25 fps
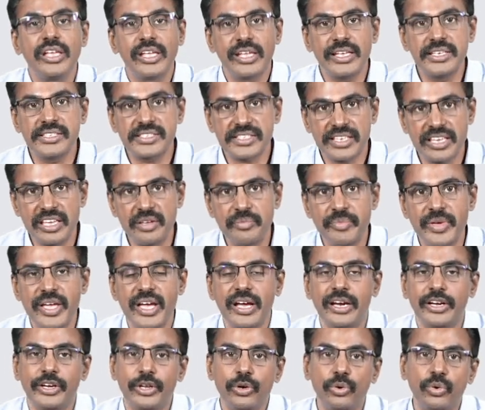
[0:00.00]

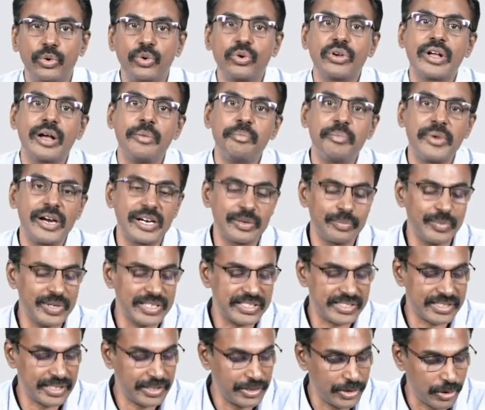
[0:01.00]
ischemia, due to compartment
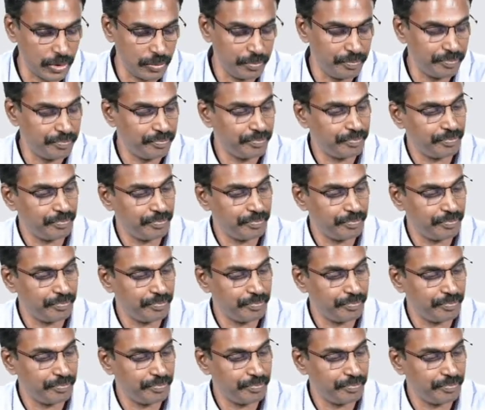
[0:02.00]
syndrome.